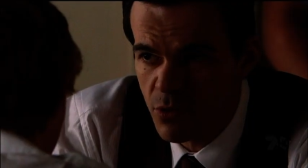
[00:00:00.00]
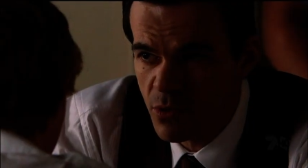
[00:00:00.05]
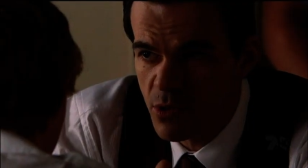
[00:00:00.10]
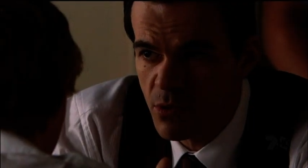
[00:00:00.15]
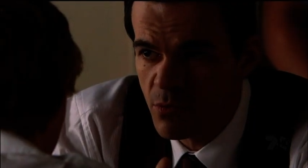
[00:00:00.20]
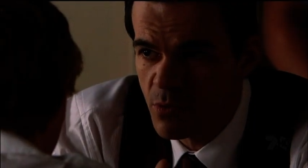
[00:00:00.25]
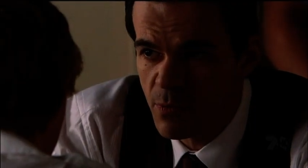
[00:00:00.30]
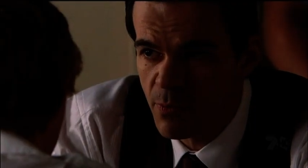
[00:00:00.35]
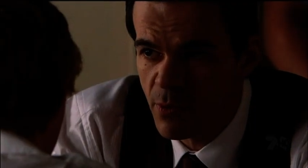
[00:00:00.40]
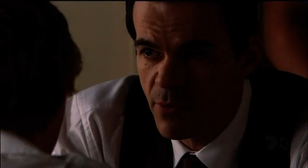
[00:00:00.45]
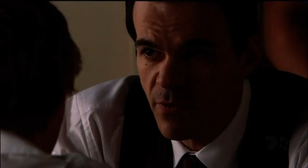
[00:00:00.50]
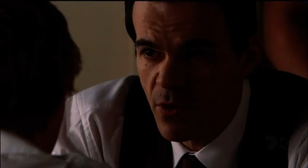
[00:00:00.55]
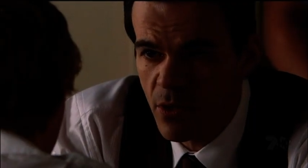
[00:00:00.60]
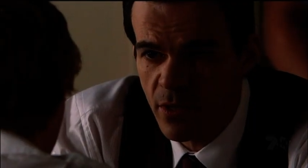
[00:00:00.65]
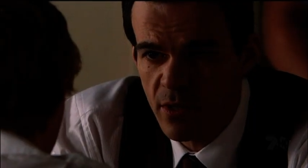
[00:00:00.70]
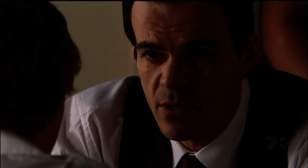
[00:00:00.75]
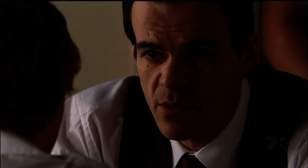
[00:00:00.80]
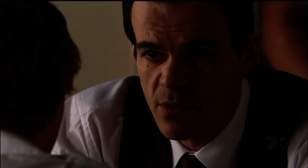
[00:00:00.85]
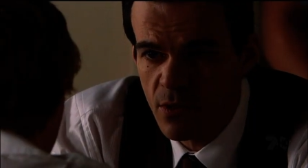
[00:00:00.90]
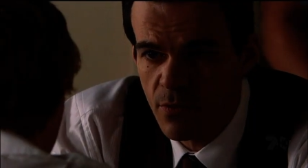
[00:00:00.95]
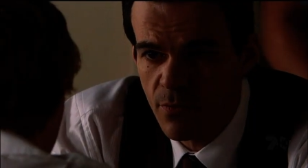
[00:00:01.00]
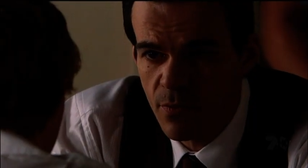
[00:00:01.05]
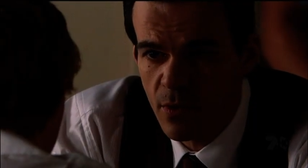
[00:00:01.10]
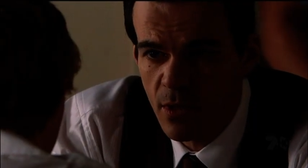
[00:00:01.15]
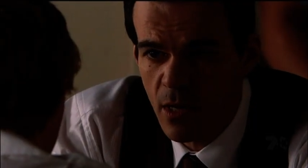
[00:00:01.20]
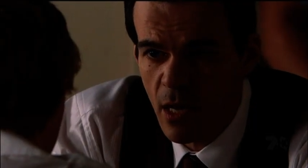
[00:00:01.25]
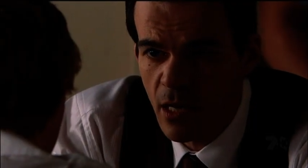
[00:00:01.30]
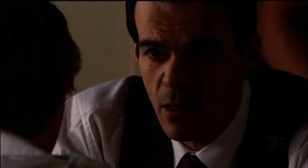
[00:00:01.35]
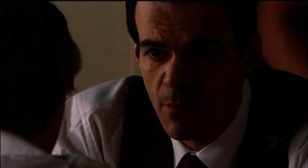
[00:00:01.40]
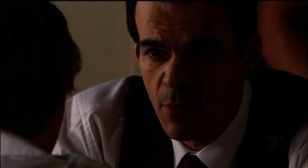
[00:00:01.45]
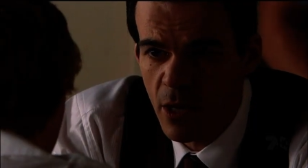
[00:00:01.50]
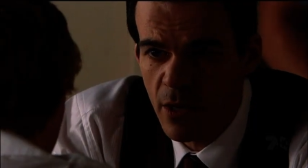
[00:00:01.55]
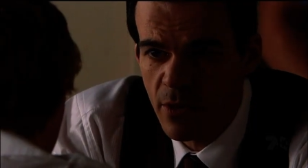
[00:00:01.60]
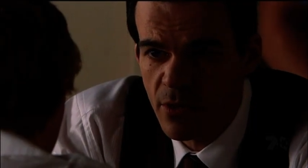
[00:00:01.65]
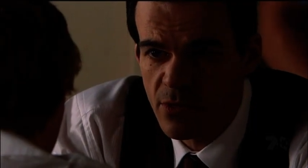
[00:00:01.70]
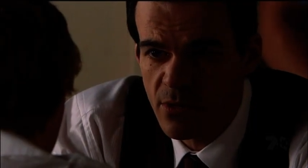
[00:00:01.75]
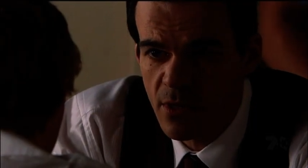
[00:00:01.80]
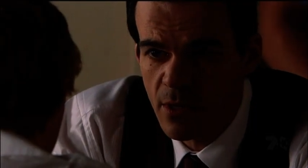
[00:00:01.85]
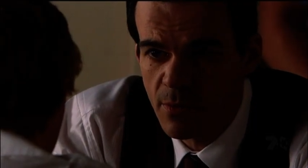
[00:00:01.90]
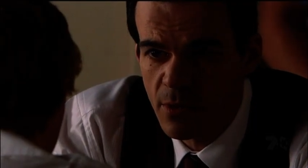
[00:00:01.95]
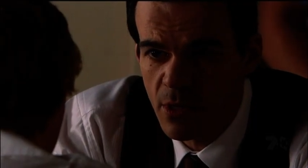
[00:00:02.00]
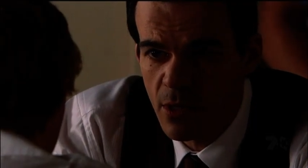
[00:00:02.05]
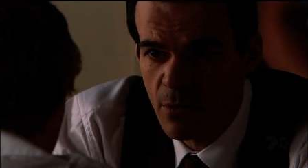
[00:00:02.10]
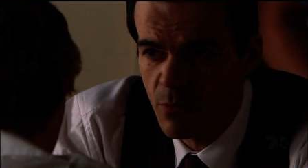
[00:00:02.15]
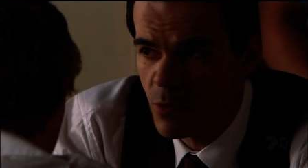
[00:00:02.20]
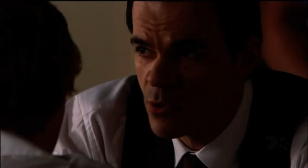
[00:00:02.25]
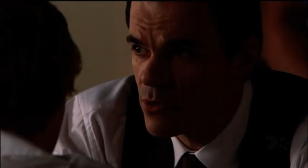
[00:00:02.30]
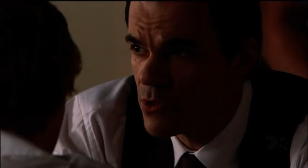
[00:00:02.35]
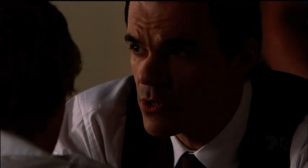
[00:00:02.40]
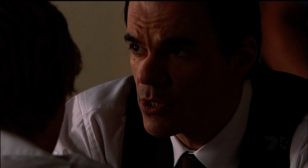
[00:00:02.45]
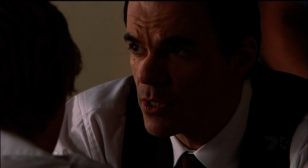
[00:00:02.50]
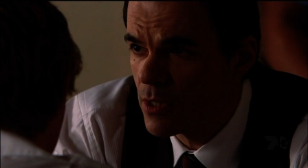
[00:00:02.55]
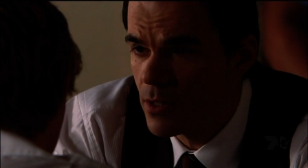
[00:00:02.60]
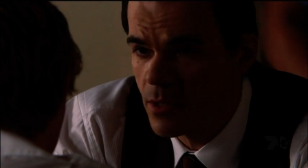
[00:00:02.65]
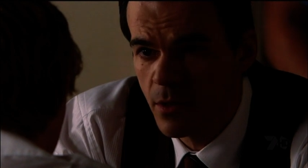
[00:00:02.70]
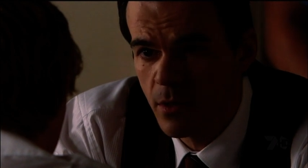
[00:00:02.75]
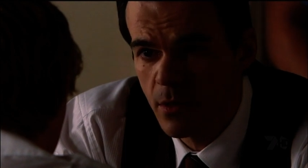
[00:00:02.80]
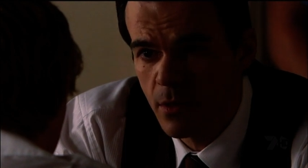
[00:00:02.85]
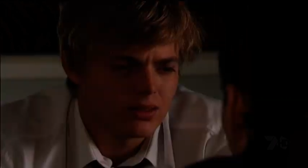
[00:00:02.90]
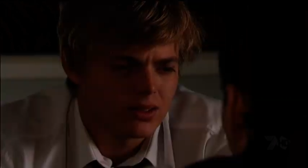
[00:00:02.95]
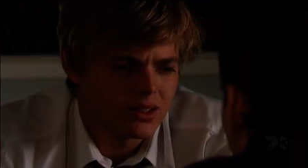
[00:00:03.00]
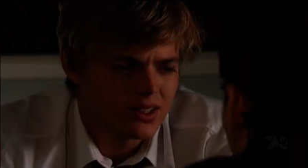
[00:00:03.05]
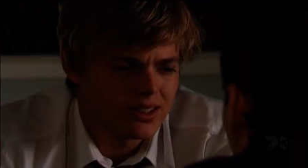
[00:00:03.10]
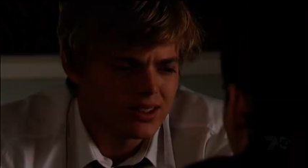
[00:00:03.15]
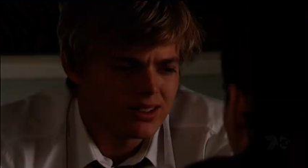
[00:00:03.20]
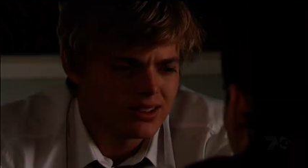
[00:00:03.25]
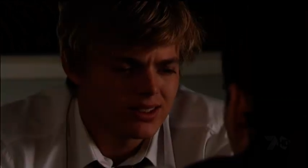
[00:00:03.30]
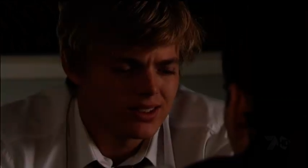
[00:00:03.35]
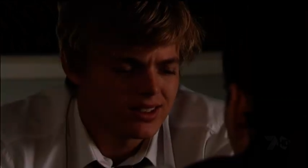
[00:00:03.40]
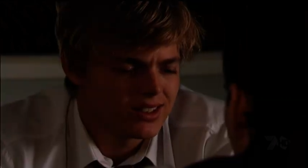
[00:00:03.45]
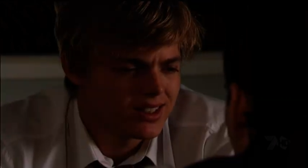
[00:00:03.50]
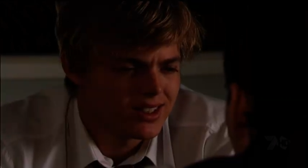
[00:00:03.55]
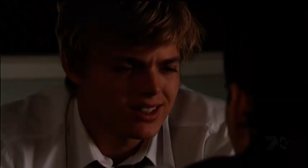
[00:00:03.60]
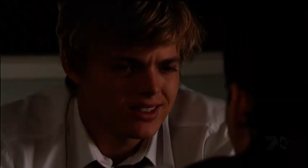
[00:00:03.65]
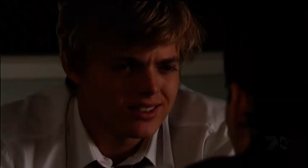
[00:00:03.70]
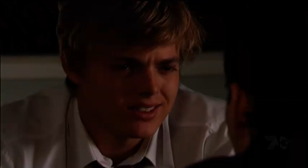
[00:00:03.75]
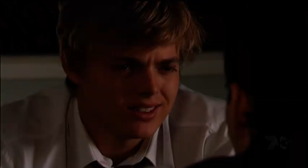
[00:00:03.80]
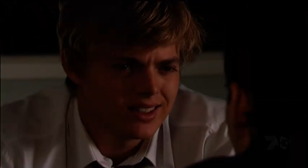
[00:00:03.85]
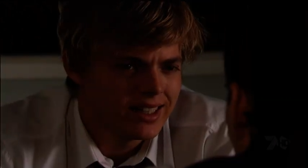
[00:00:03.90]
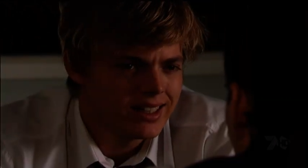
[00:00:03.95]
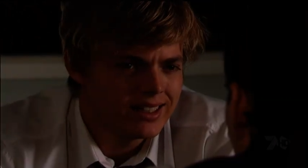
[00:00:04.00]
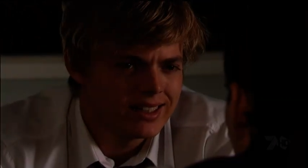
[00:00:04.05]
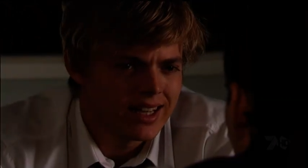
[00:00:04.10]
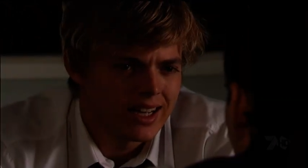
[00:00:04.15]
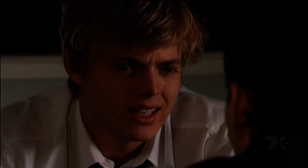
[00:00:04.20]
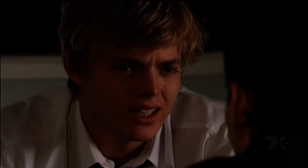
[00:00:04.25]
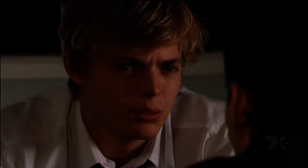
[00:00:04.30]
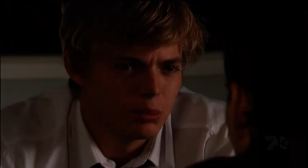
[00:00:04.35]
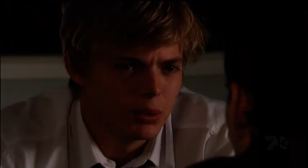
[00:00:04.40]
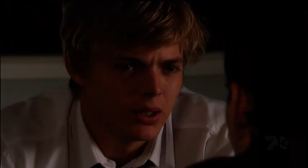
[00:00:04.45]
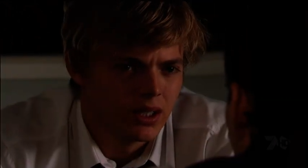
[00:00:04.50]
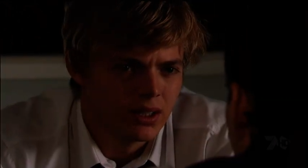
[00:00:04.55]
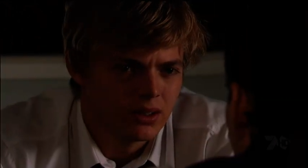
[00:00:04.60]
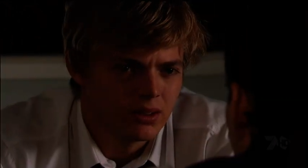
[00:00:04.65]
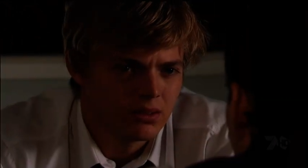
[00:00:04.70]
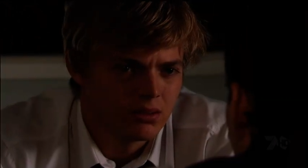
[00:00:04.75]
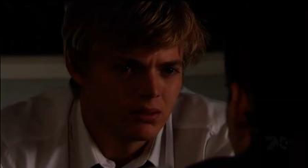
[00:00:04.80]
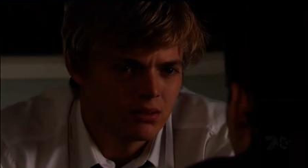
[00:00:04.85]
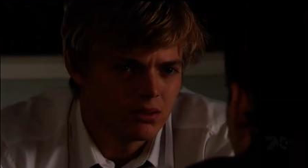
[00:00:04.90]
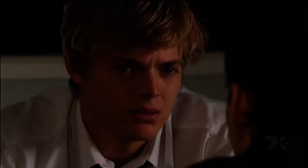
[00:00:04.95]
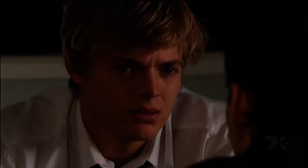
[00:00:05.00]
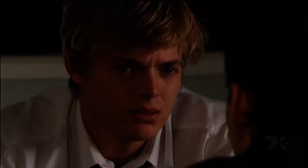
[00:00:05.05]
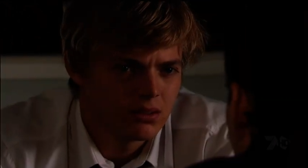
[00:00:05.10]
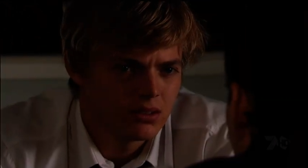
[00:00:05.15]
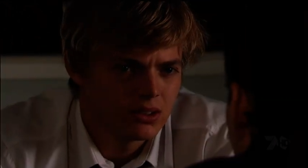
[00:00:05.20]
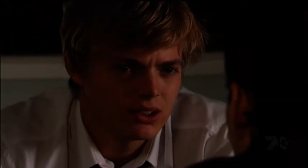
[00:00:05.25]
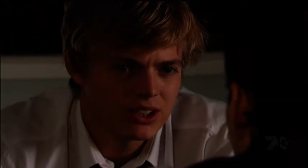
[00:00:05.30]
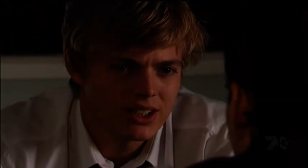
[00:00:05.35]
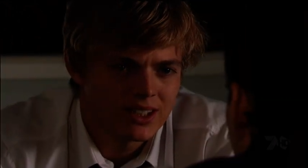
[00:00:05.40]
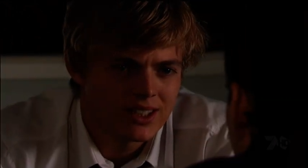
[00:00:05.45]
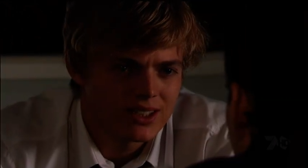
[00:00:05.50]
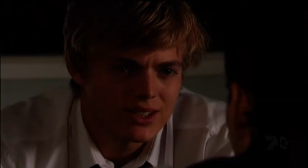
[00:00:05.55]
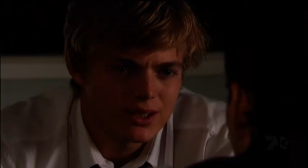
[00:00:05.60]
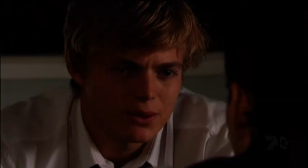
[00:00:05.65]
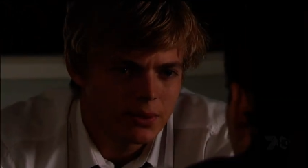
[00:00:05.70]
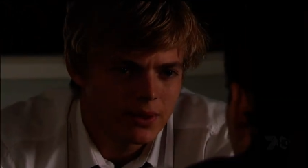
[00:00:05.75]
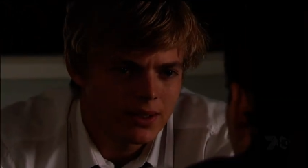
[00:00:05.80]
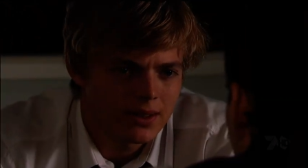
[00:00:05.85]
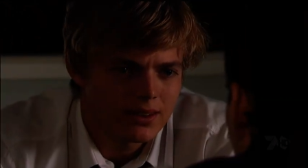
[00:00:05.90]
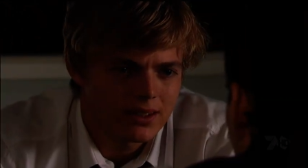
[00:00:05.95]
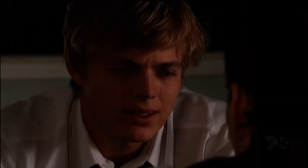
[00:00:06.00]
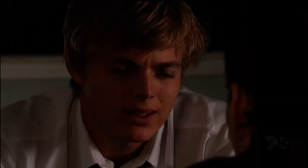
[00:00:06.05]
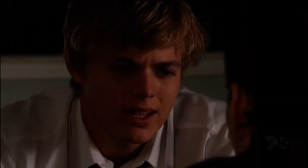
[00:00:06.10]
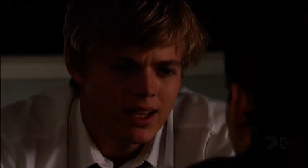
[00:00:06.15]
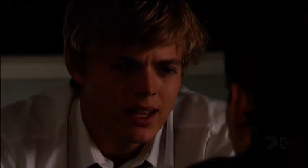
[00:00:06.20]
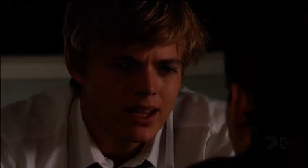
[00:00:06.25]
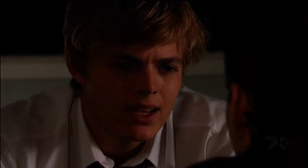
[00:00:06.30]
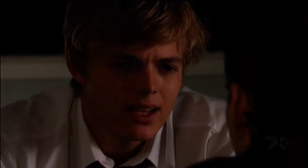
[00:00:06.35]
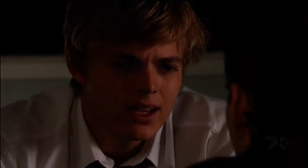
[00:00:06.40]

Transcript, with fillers: Well, she was providing herself with an alibi at the same time, wasn't she? She doesn't need an alibi. She didn't do anything